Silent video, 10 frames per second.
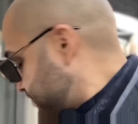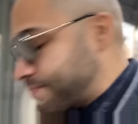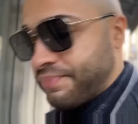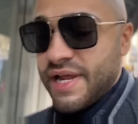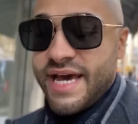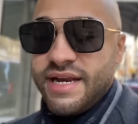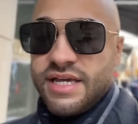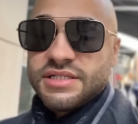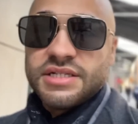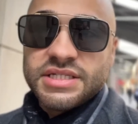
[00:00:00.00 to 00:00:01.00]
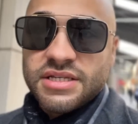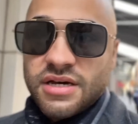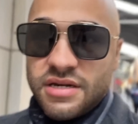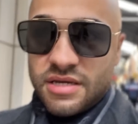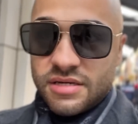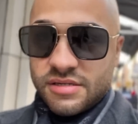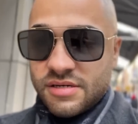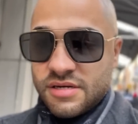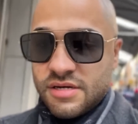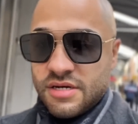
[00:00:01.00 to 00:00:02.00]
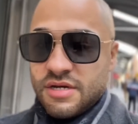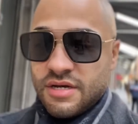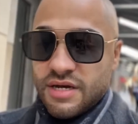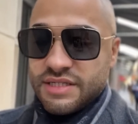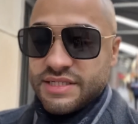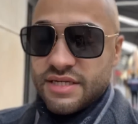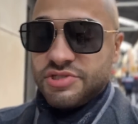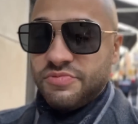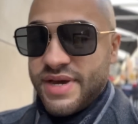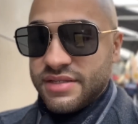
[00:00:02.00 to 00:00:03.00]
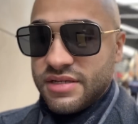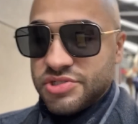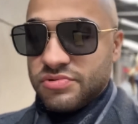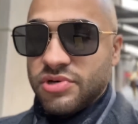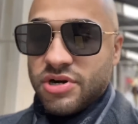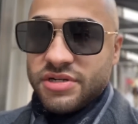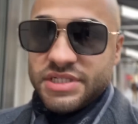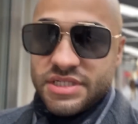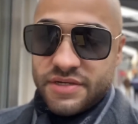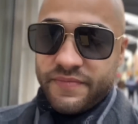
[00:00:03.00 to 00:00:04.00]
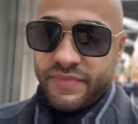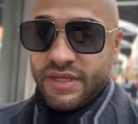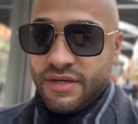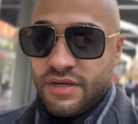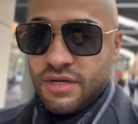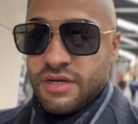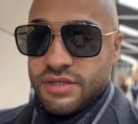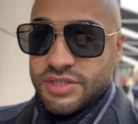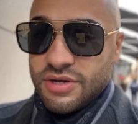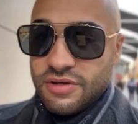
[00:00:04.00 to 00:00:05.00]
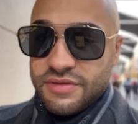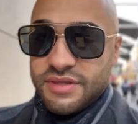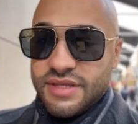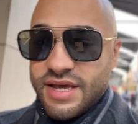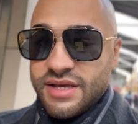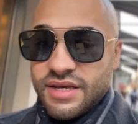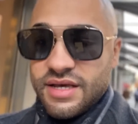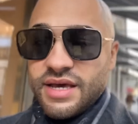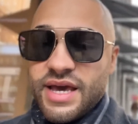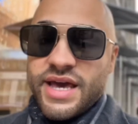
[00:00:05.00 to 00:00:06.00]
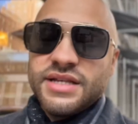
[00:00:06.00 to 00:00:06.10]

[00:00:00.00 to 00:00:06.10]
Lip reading: planning to study a central bank digital currency. So, and